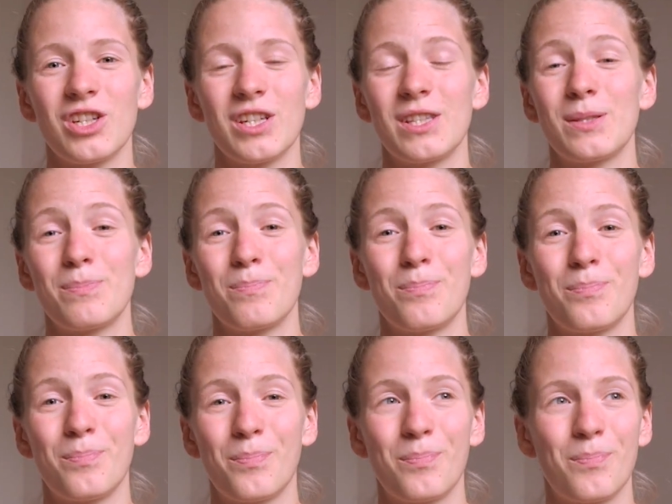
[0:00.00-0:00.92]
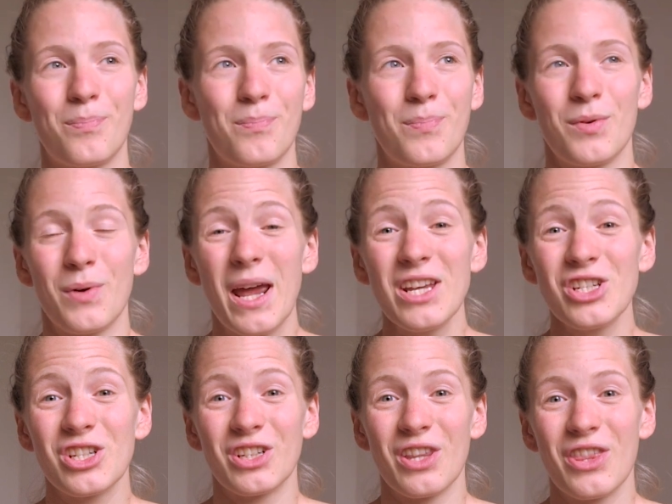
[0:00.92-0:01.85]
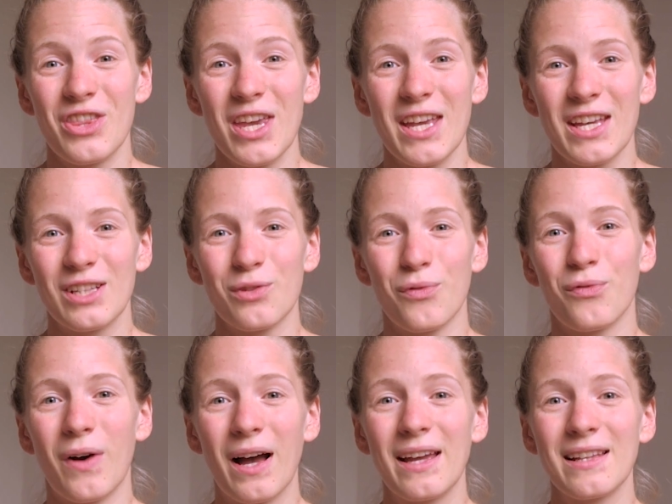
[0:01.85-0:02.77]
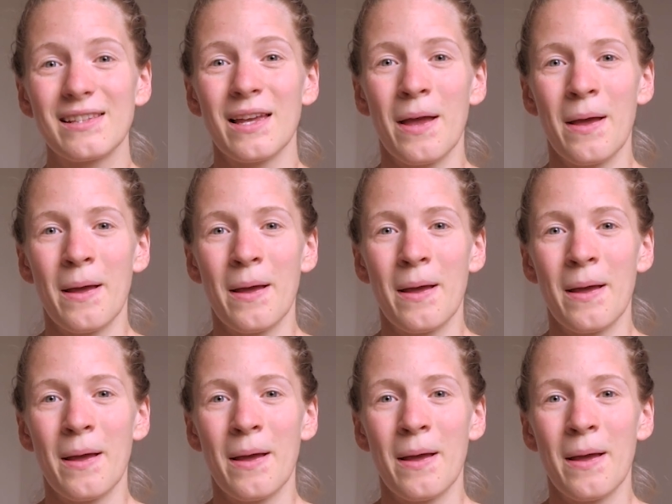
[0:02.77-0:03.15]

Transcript: an inspirational thing to find